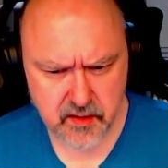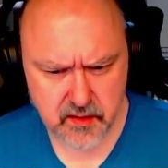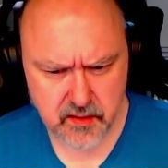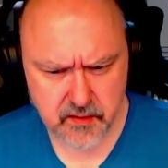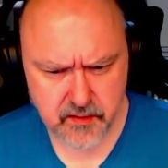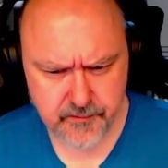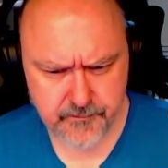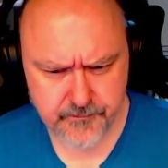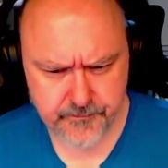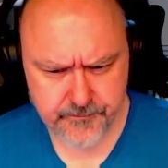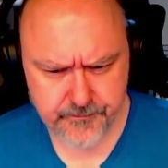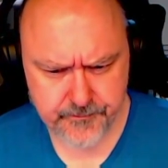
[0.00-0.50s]

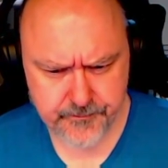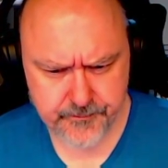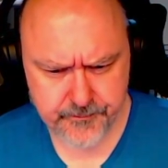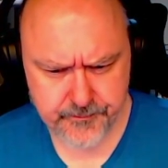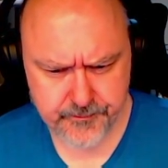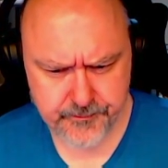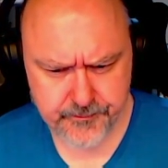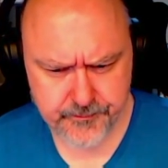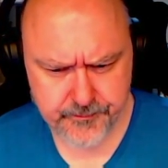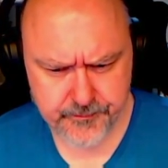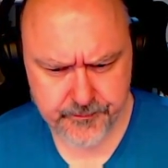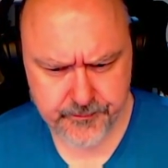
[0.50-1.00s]

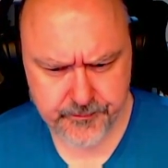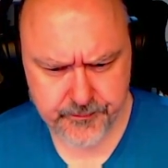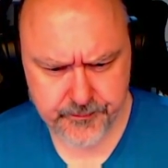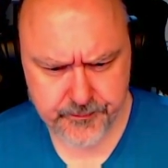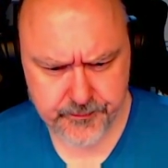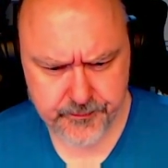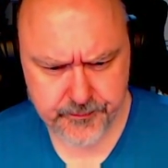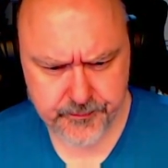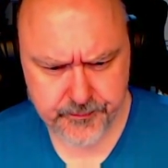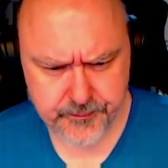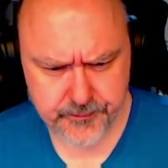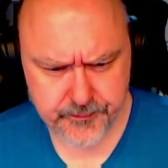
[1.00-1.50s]

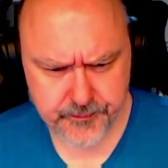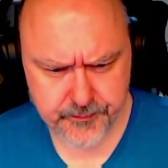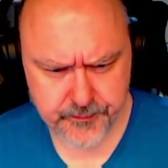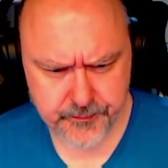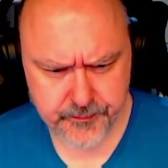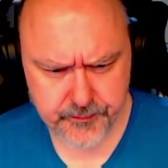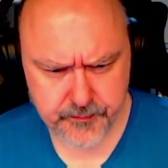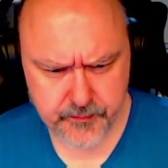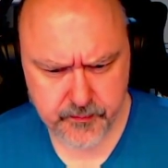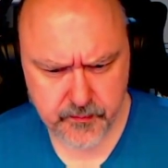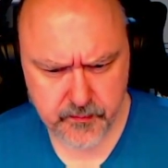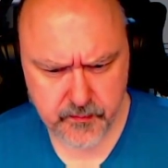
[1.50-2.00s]

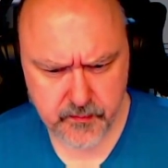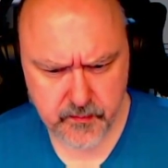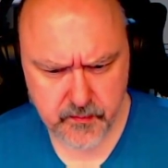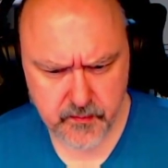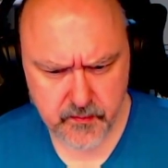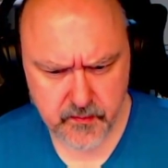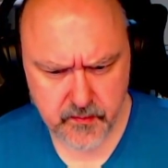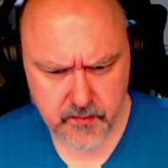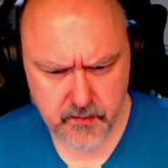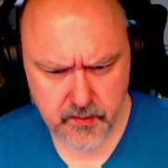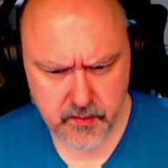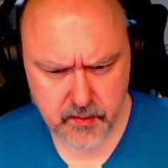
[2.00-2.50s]

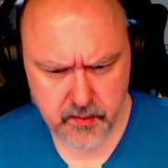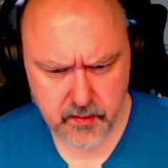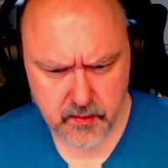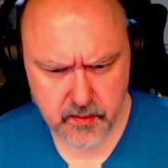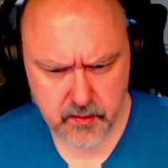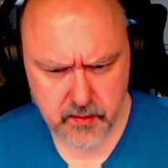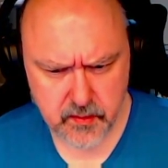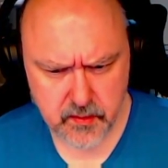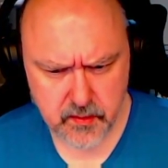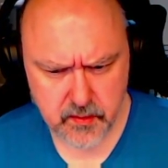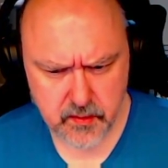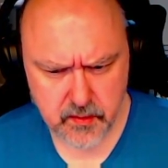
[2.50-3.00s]

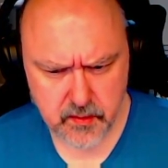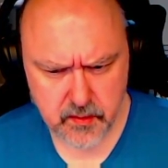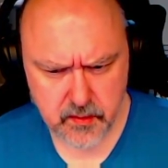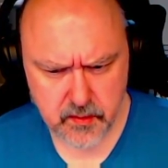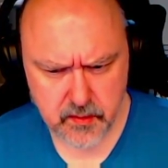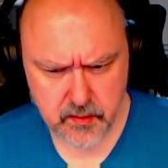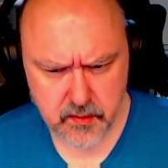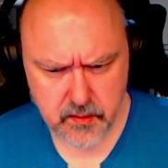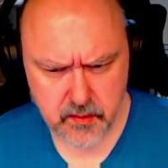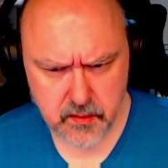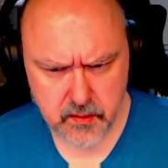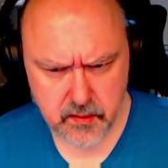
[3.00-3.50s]
(no one is talking)